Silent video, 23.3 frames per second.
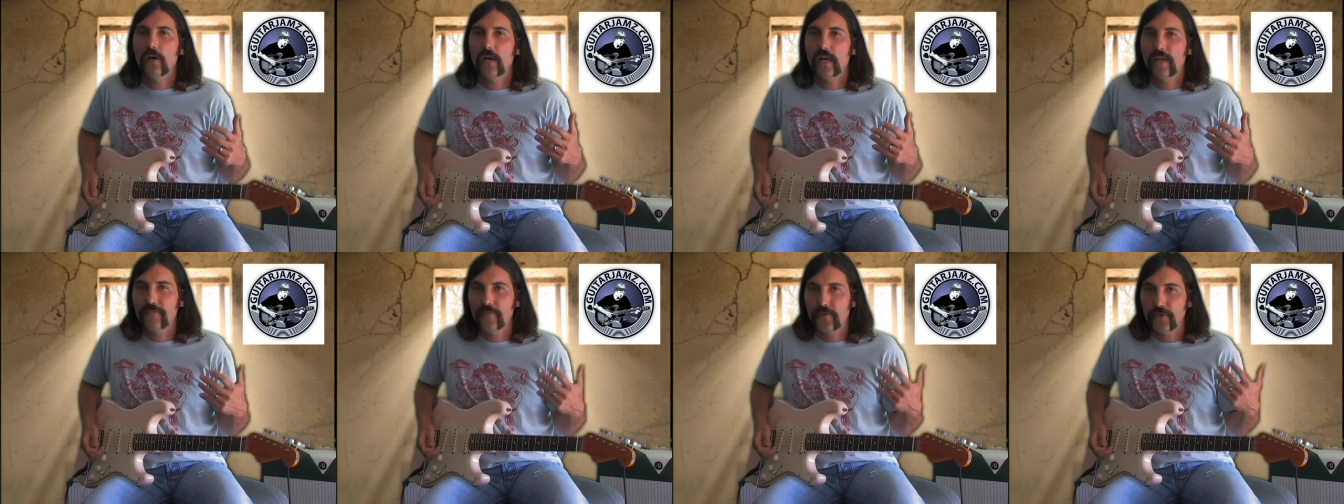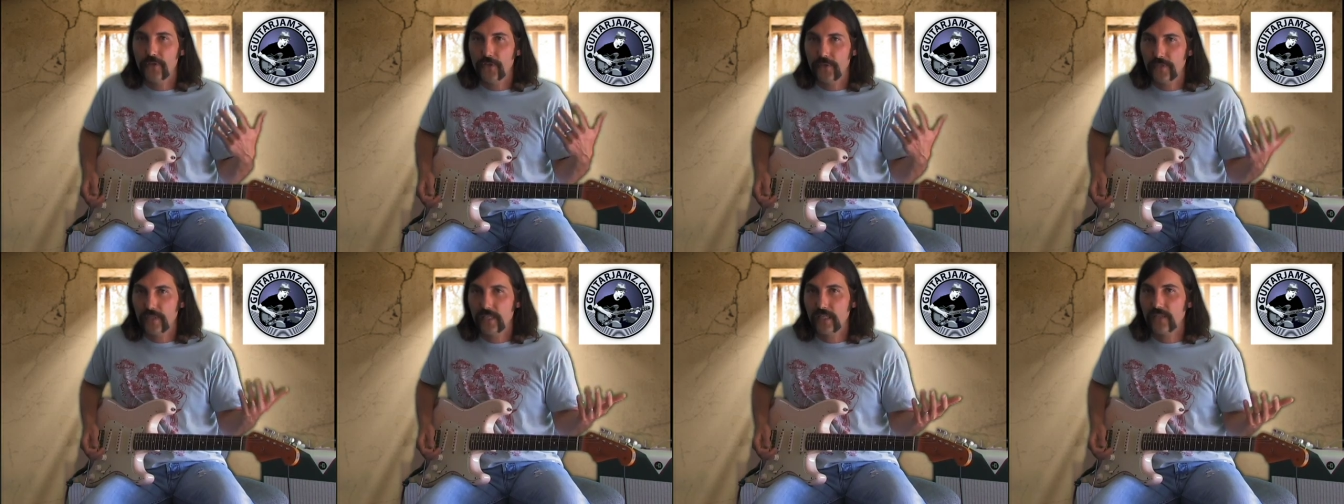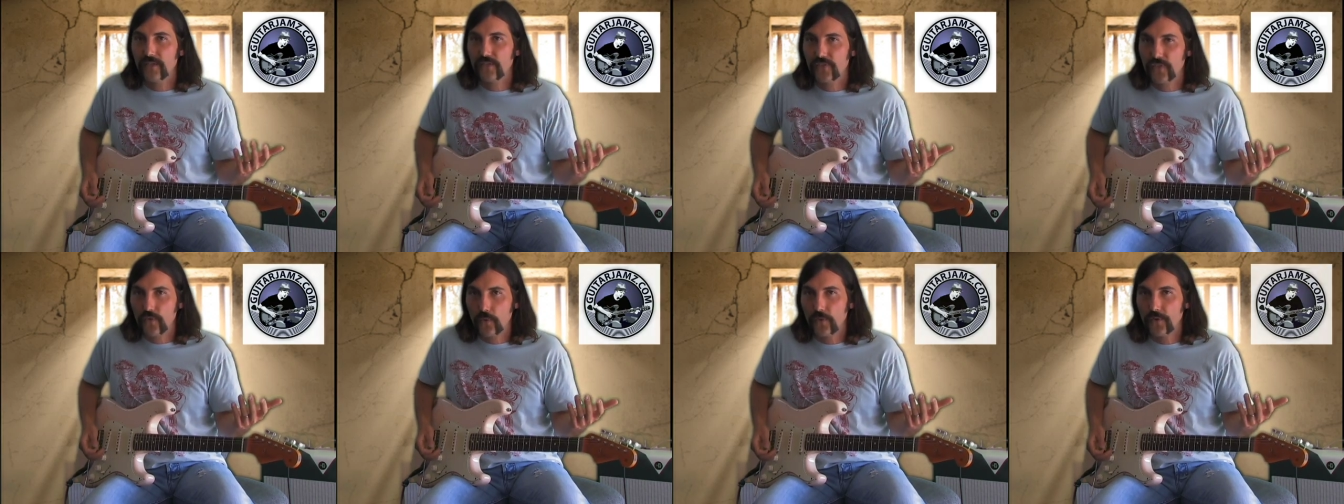if you're using
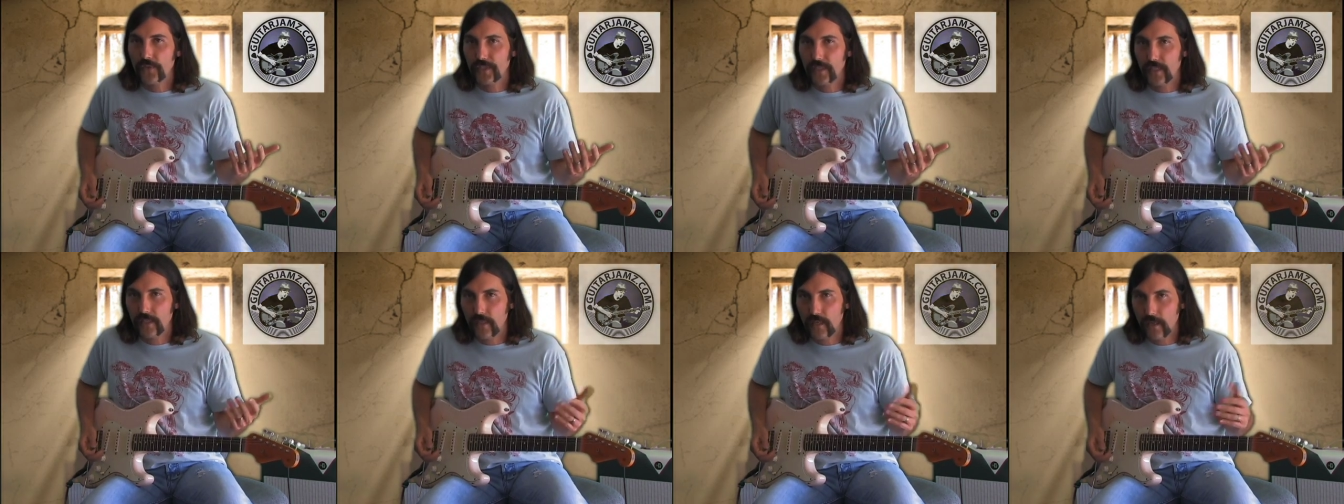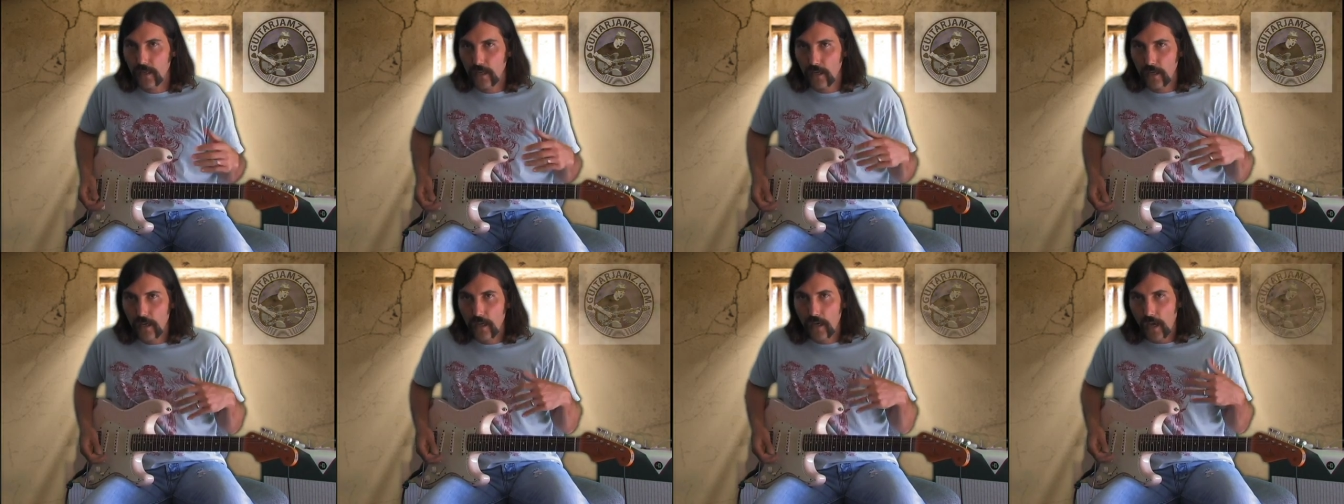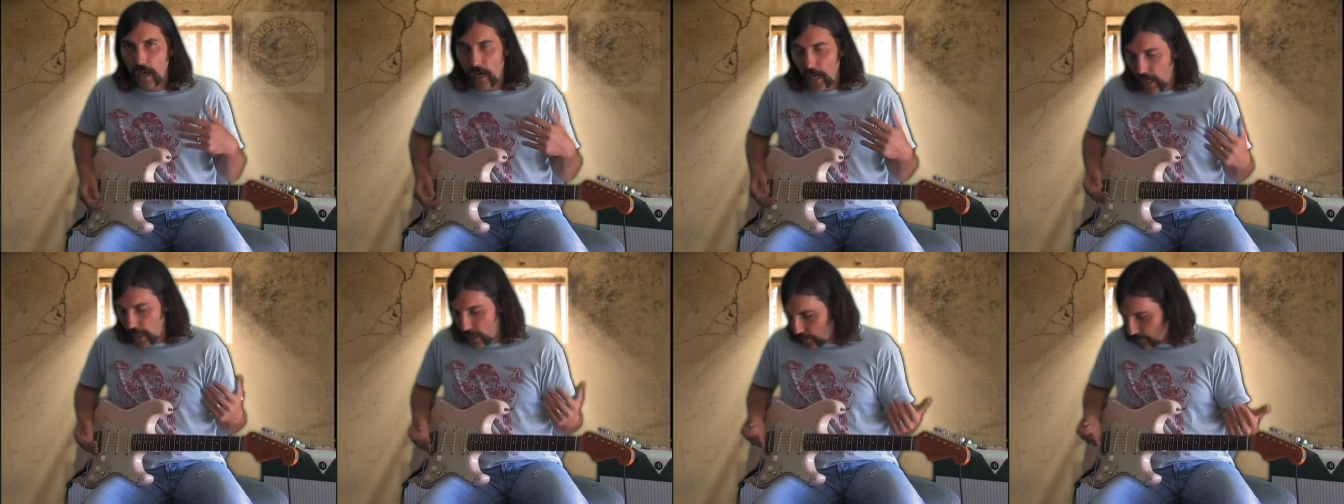distortion,
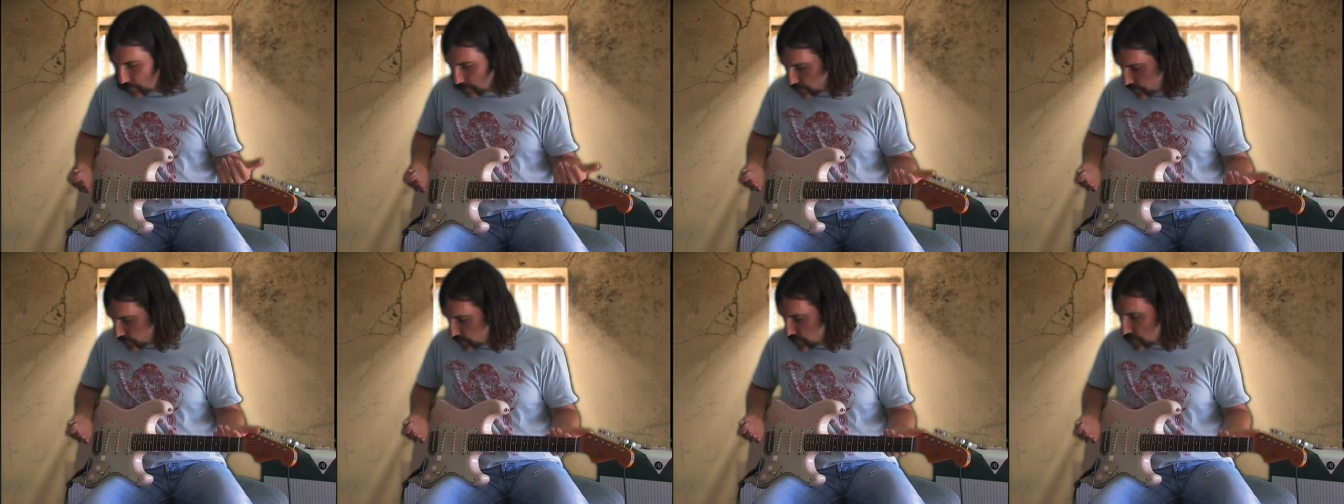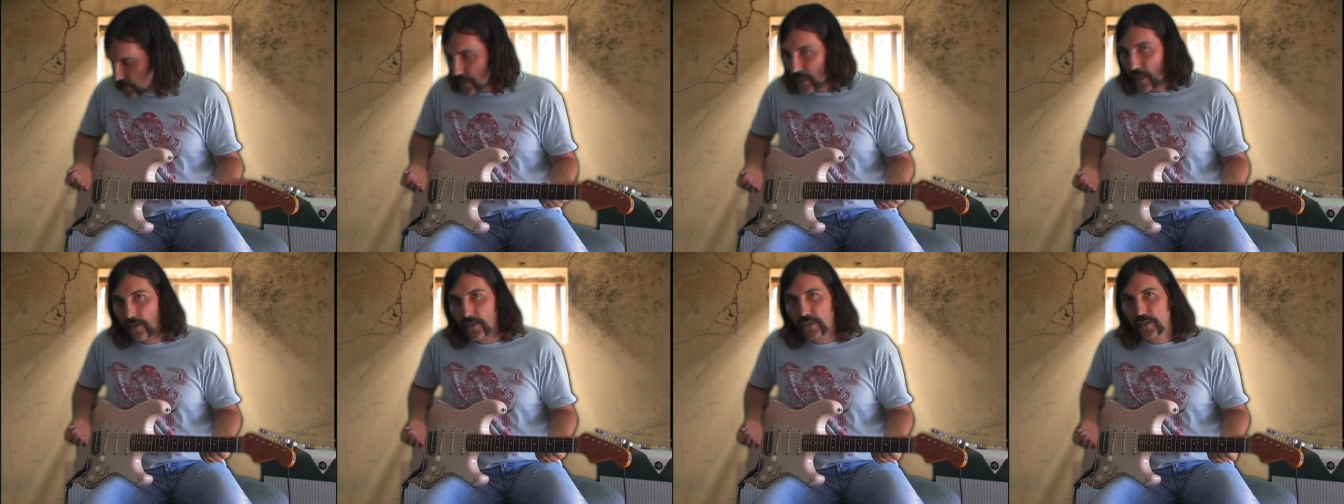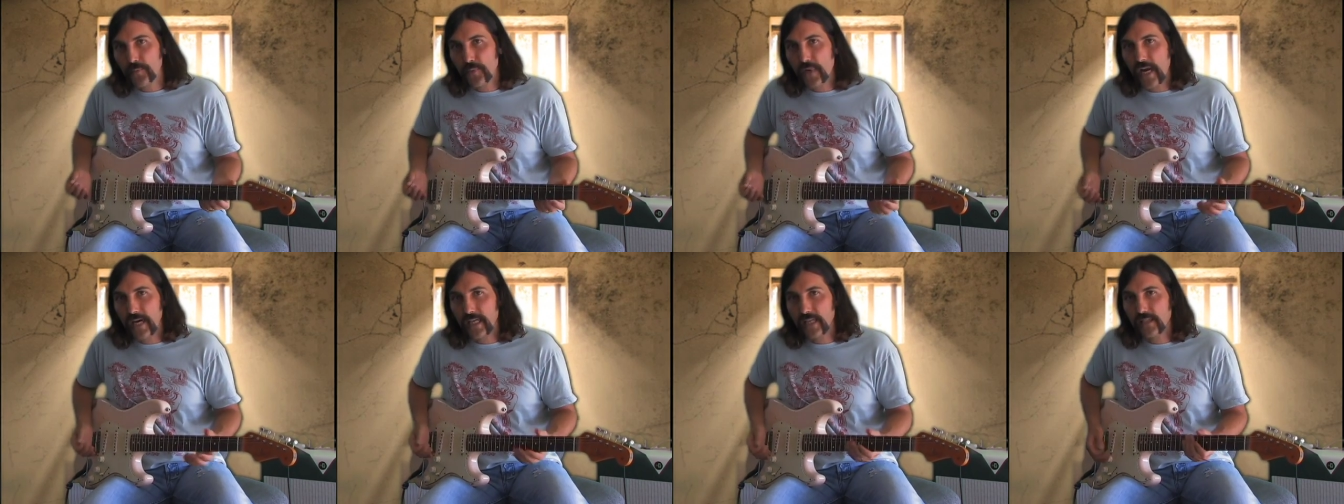you know, just
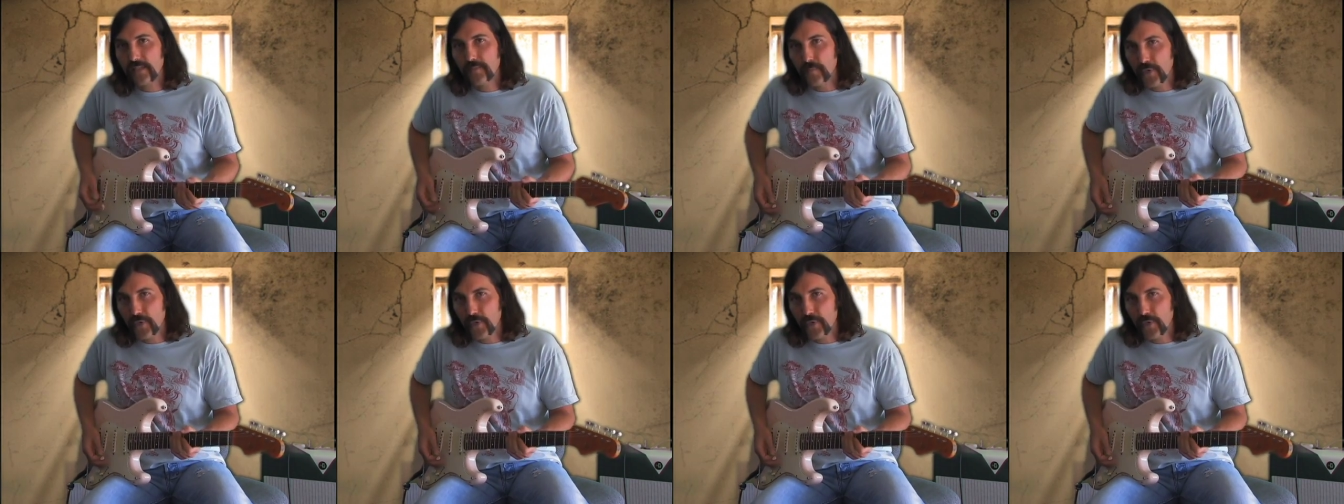practice